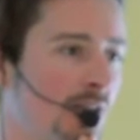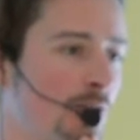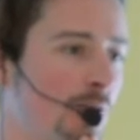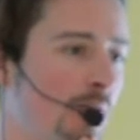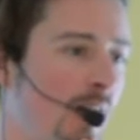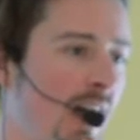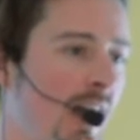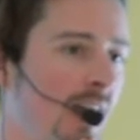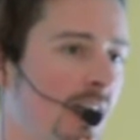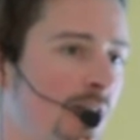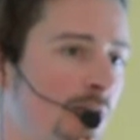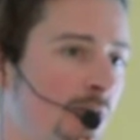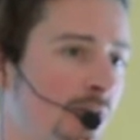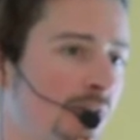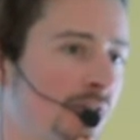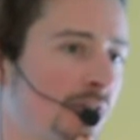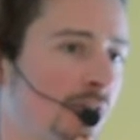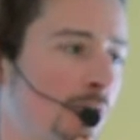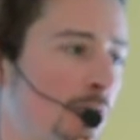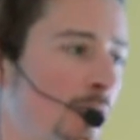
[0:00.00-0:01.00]
try to
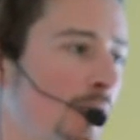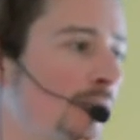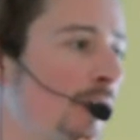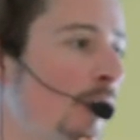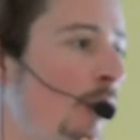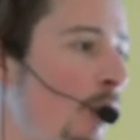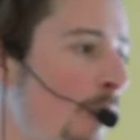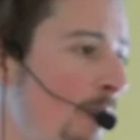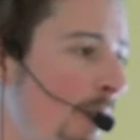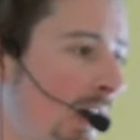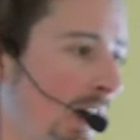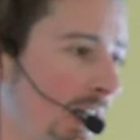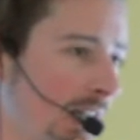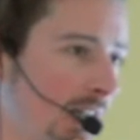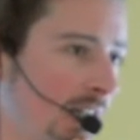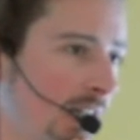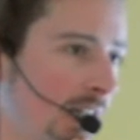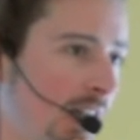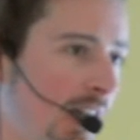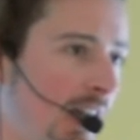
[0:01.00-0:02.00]
secure the home
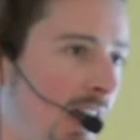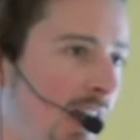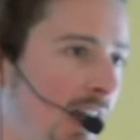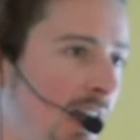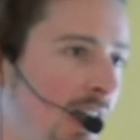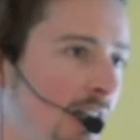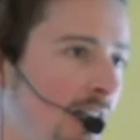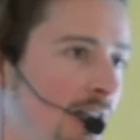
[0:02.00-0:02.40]
market. Yeah?